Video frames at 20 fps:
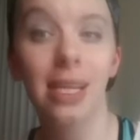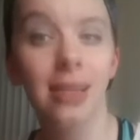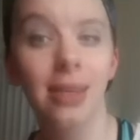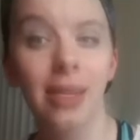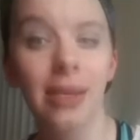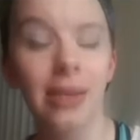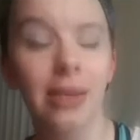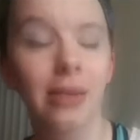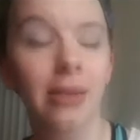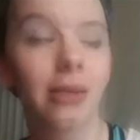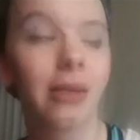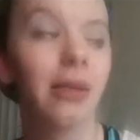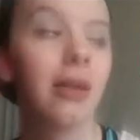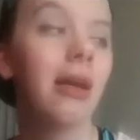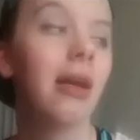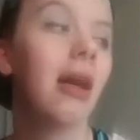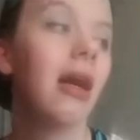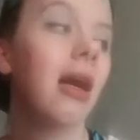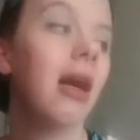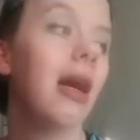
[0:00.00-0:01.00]
there.
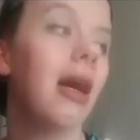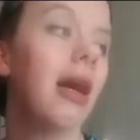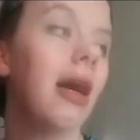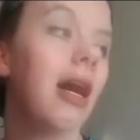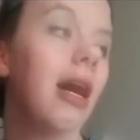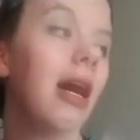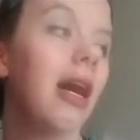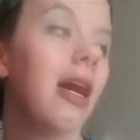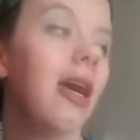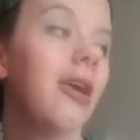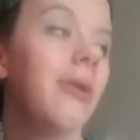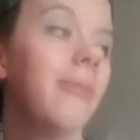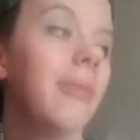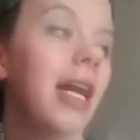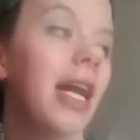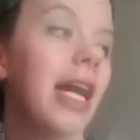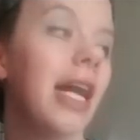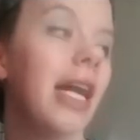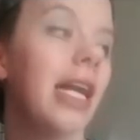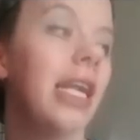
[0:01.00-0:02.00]

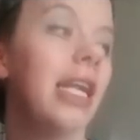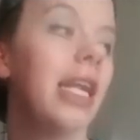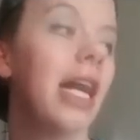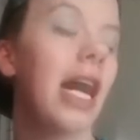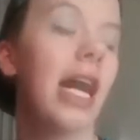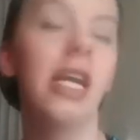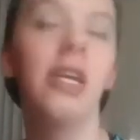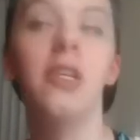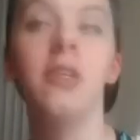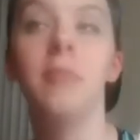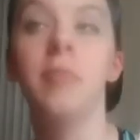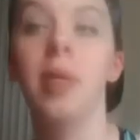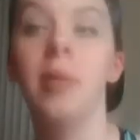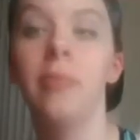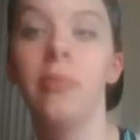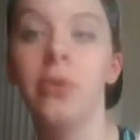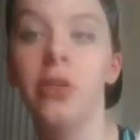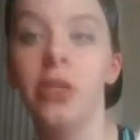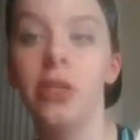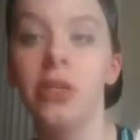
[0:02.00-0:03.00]
And I
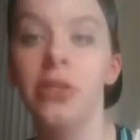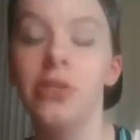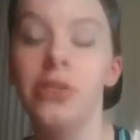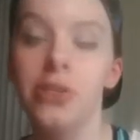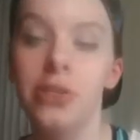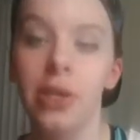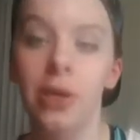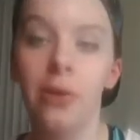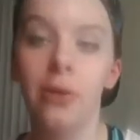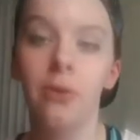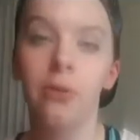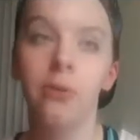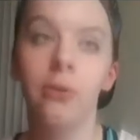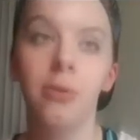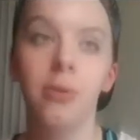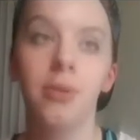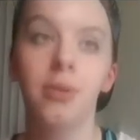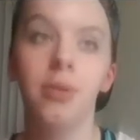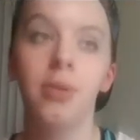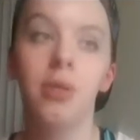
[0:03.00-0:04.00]
remember,
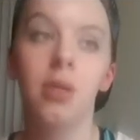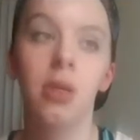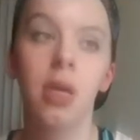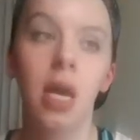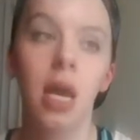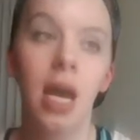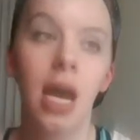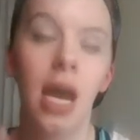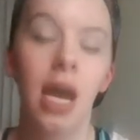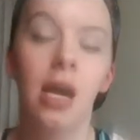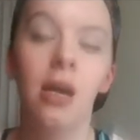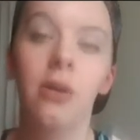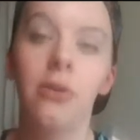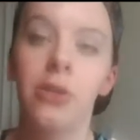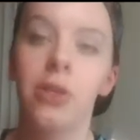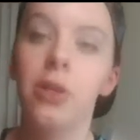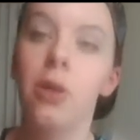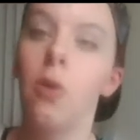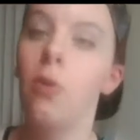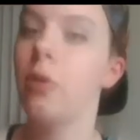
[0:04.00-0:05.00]
so how
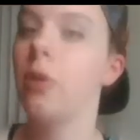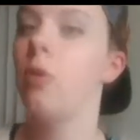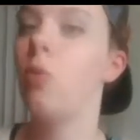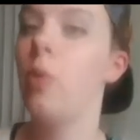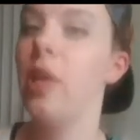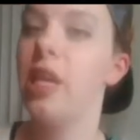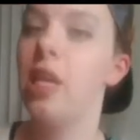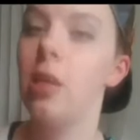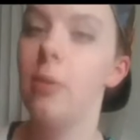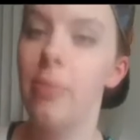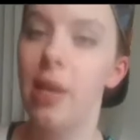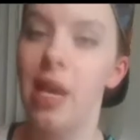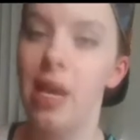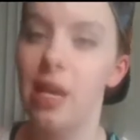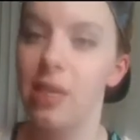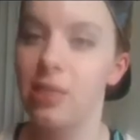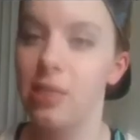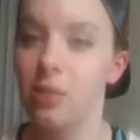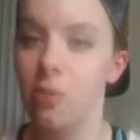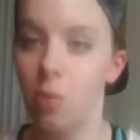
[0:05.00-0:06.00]
the Golden Weekend
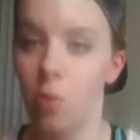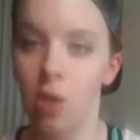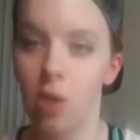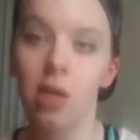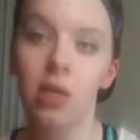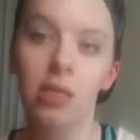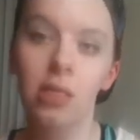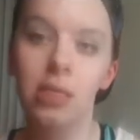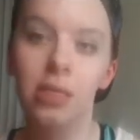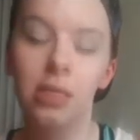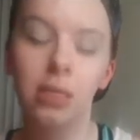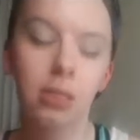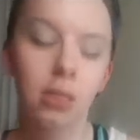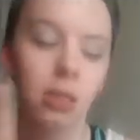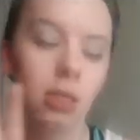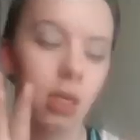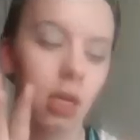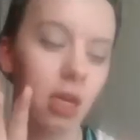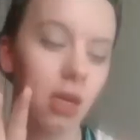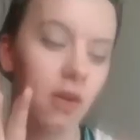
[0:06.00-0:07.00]
Pass works,
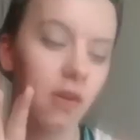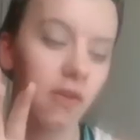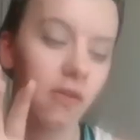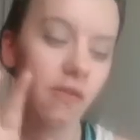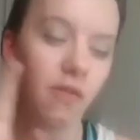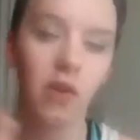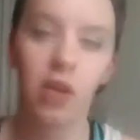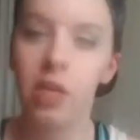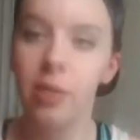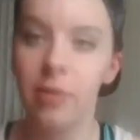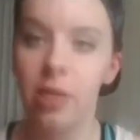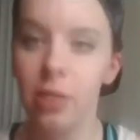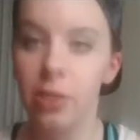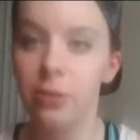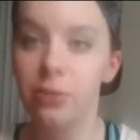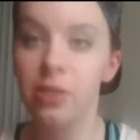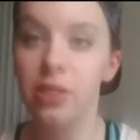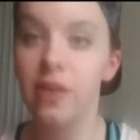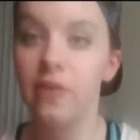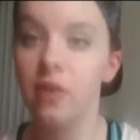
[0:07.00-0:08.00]
for anybody
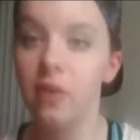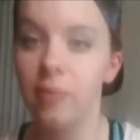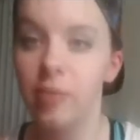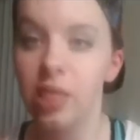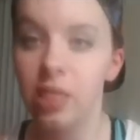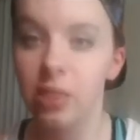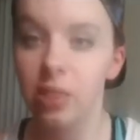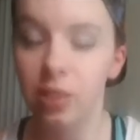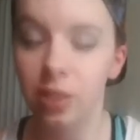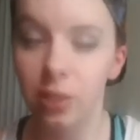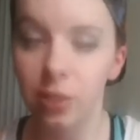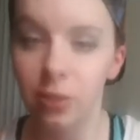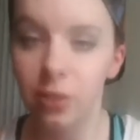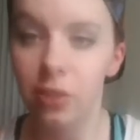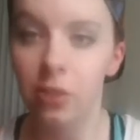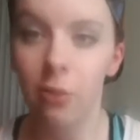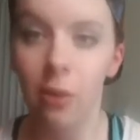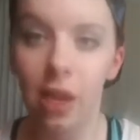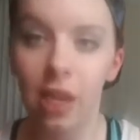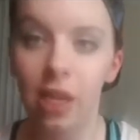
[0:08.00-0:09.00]
who's never been to
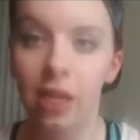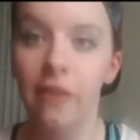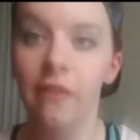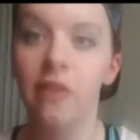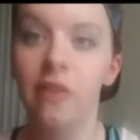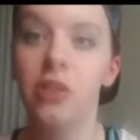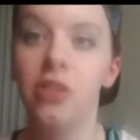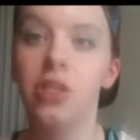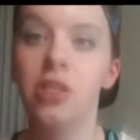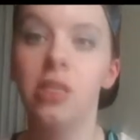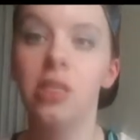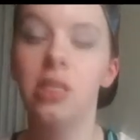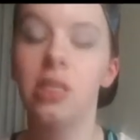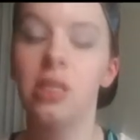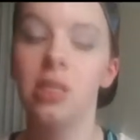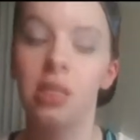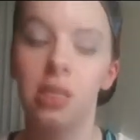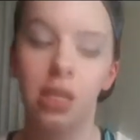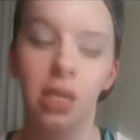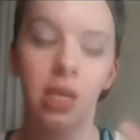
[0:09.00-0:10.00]
the Twilight Conventions,
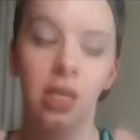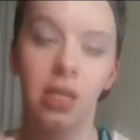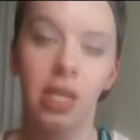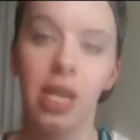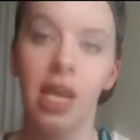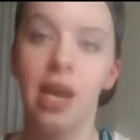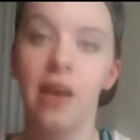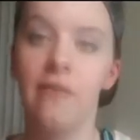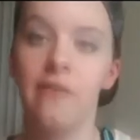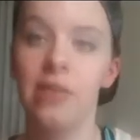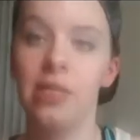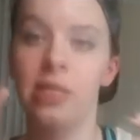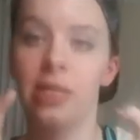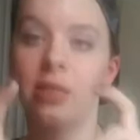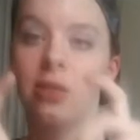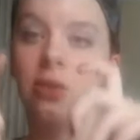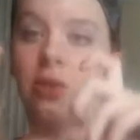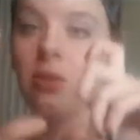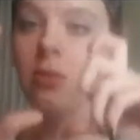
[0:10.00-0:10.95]
they have these little